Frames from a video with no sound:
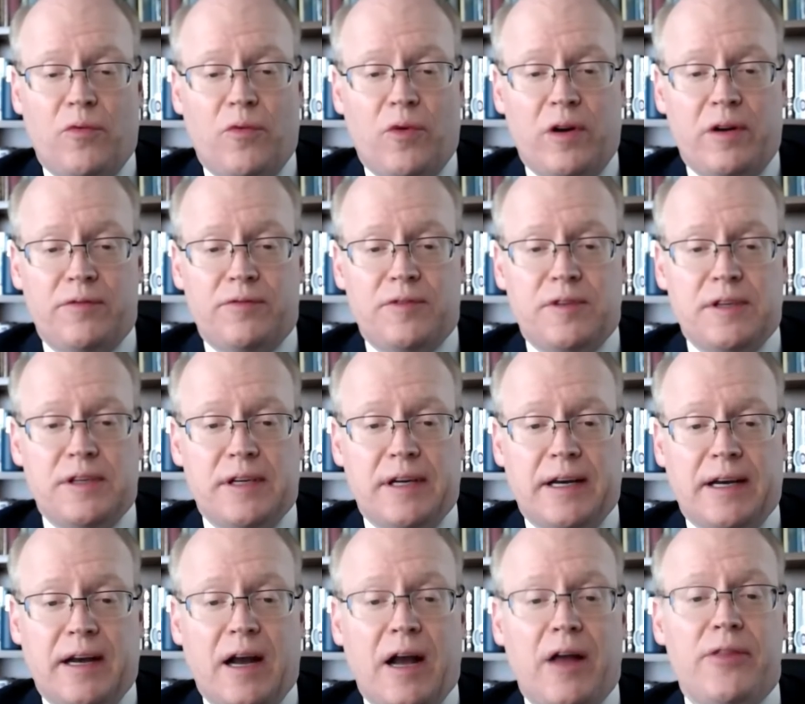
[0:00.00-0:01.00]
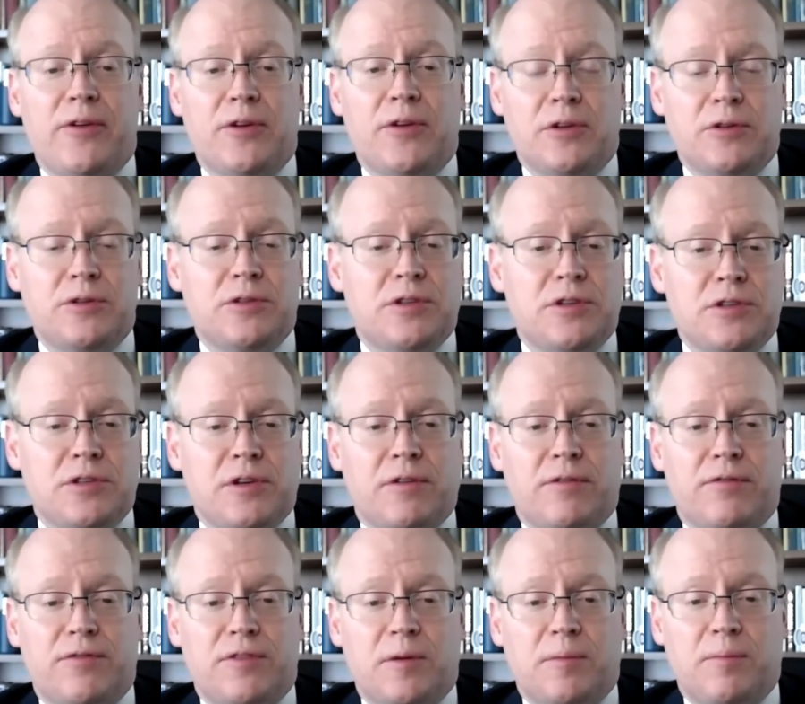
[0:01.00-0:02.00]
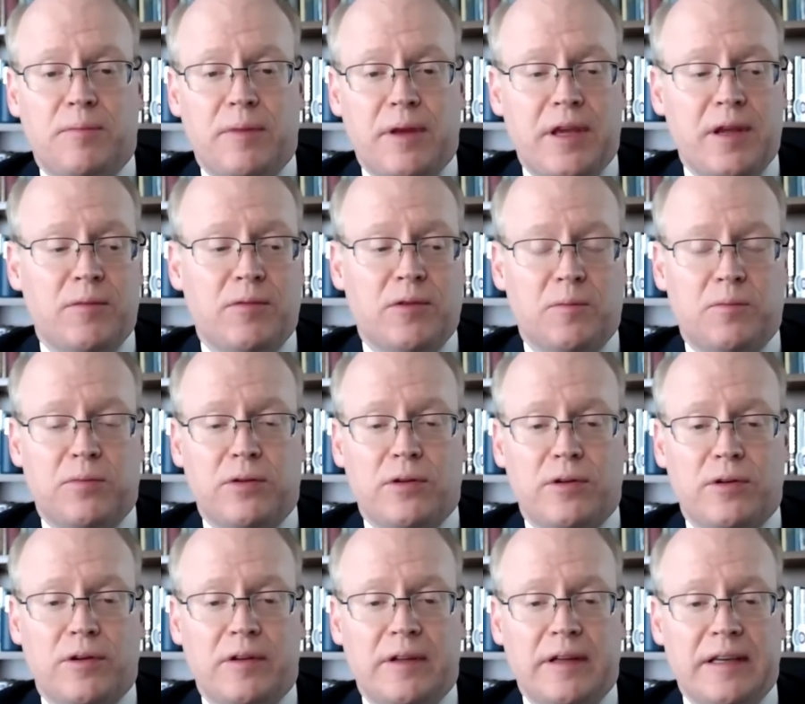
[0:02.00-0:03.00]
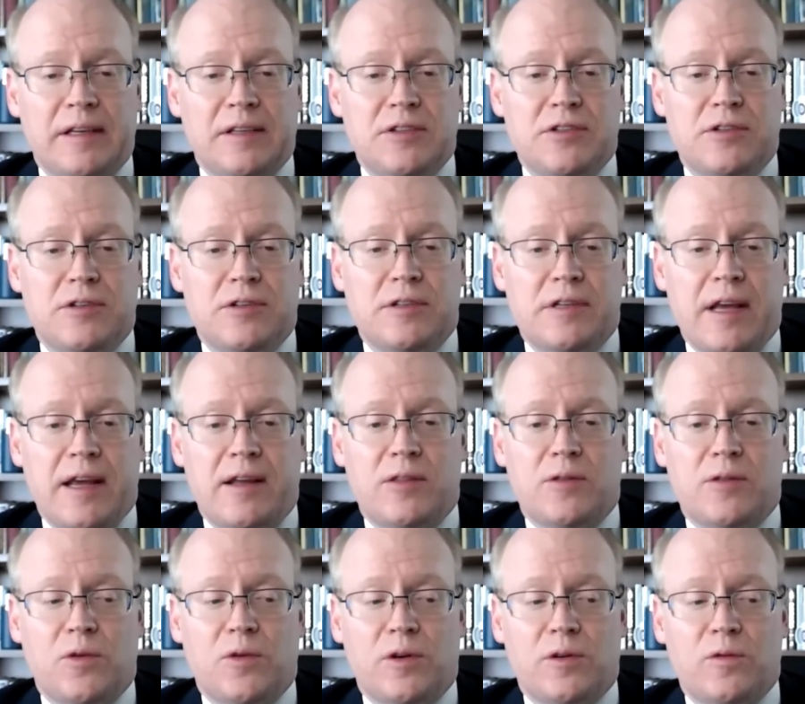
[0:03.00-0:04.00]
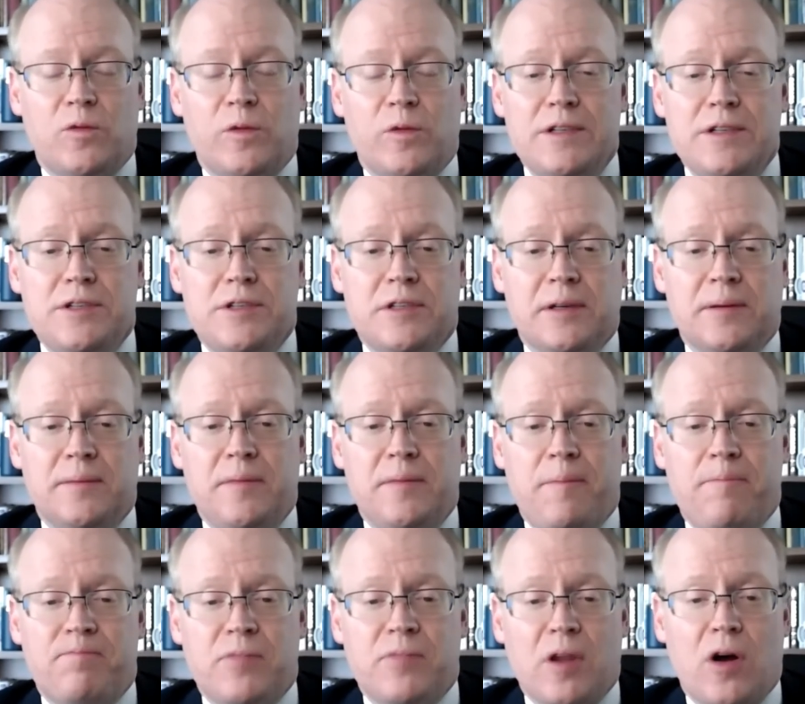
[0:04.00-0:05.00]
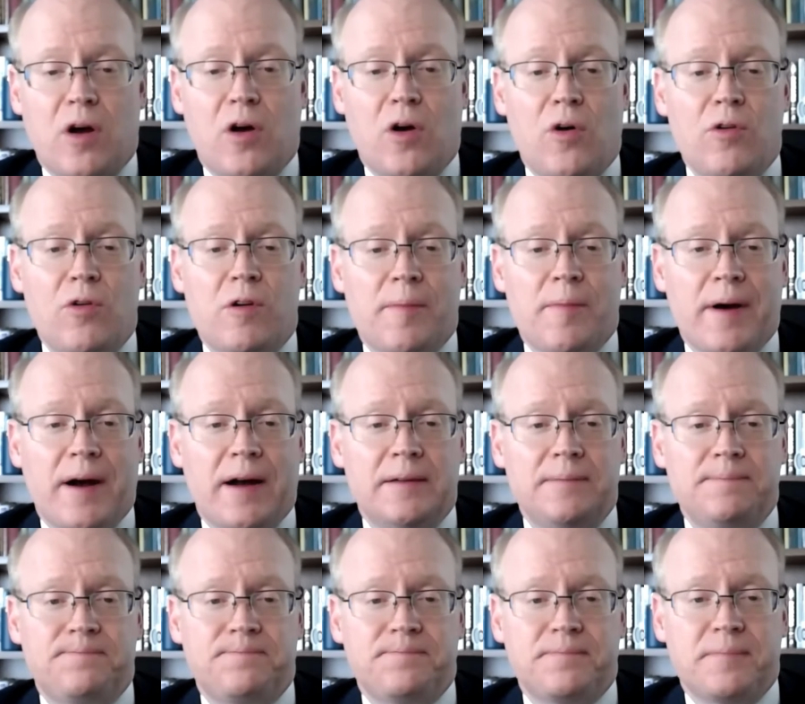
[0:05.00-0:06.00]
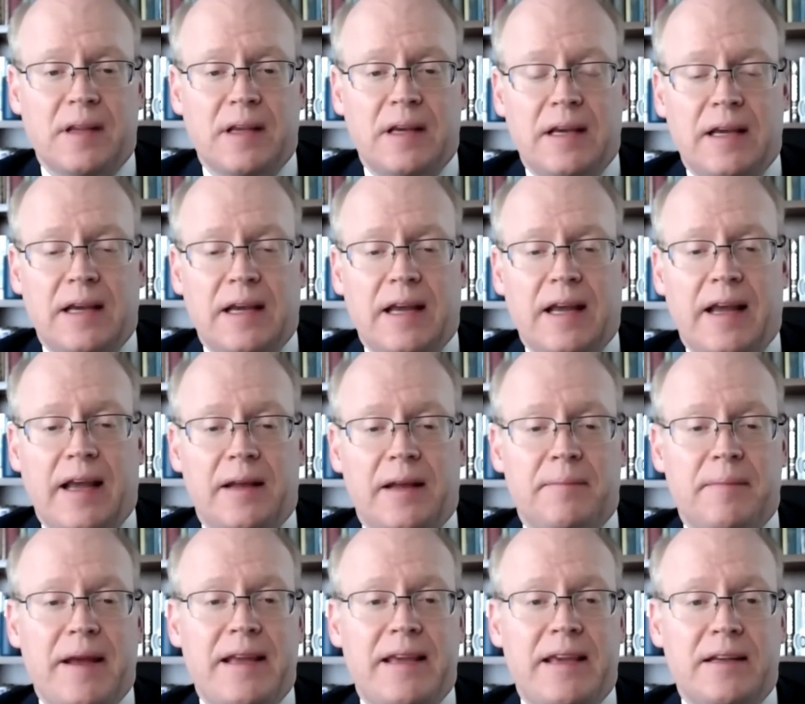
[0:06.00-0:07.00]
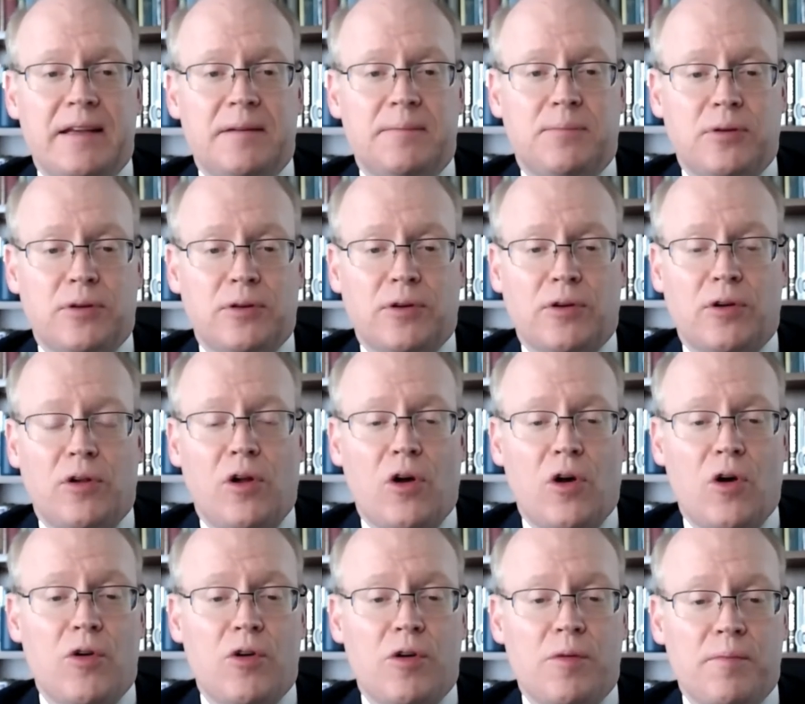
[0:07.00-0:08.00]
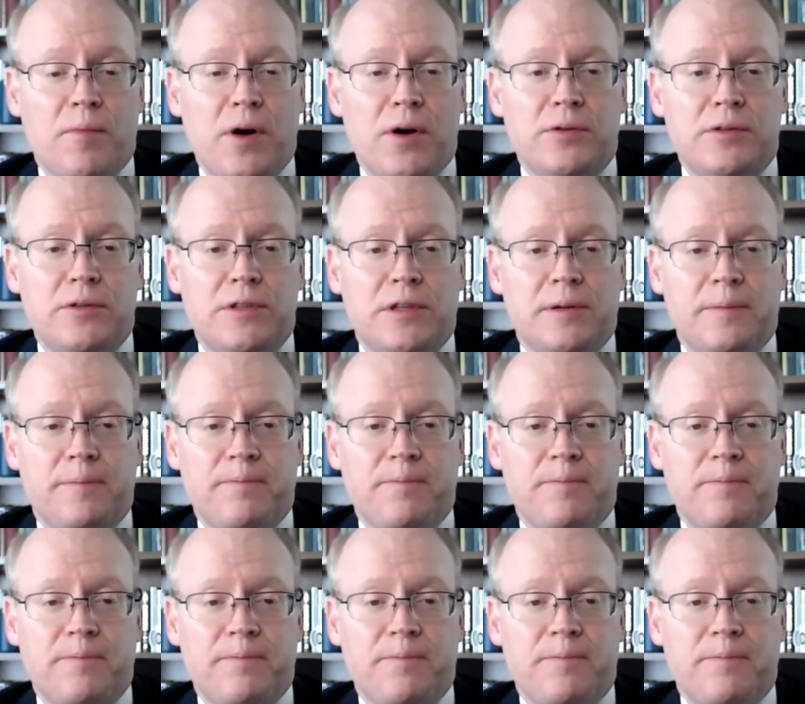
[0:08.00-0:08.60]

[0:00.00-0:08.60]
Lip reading: of the other uses of the Hebrew plural is to take the word wisdom, chokmah, and make it plural, chokmot.